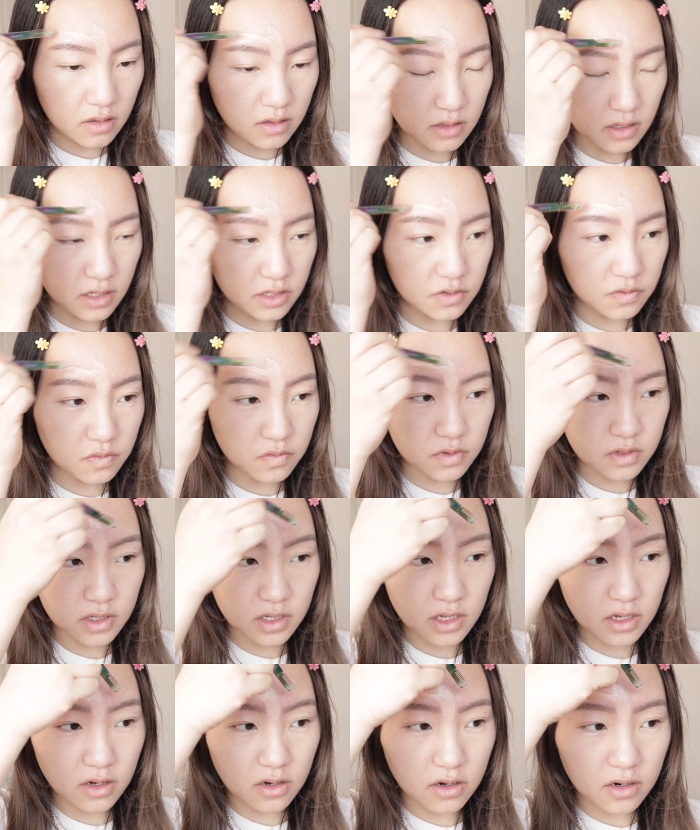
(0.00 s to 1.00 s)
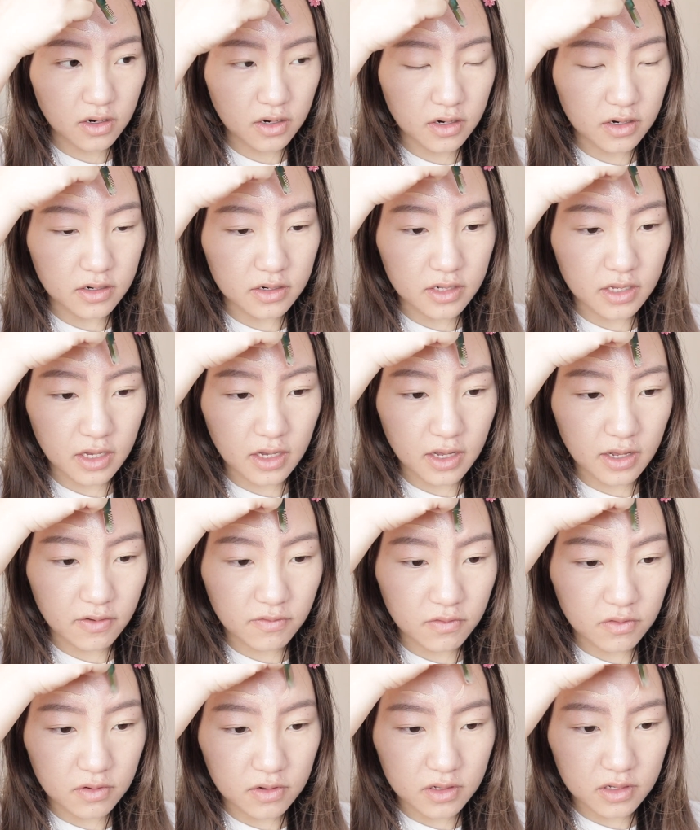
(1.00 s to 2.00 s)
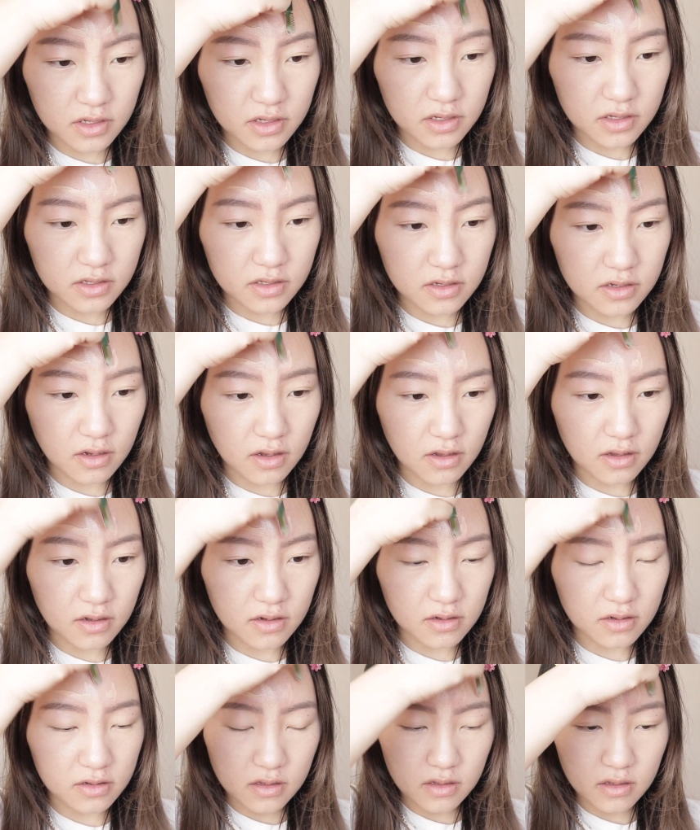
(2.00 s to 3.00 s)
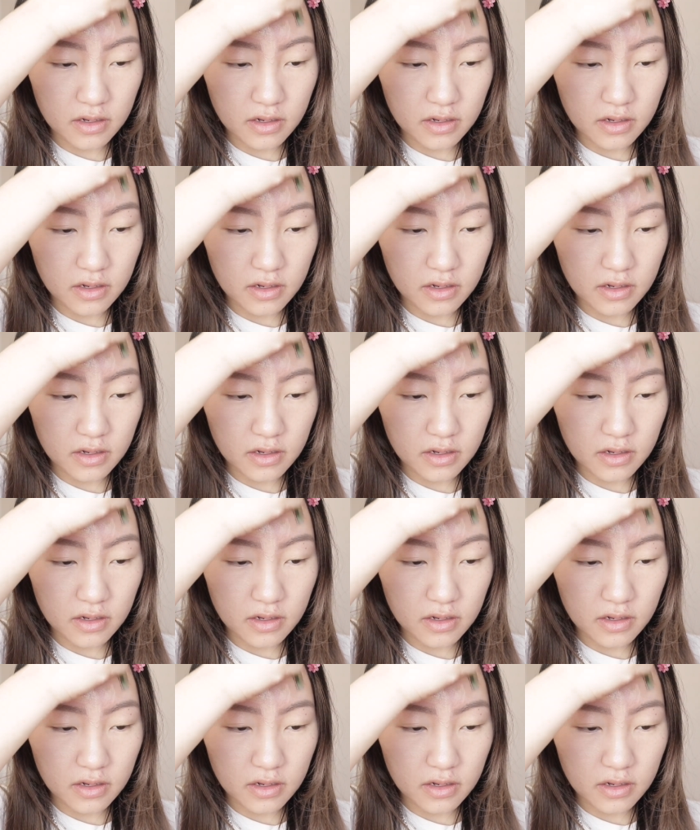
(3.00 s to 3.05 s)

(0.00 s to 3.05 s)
that's really hard. They have really good songs.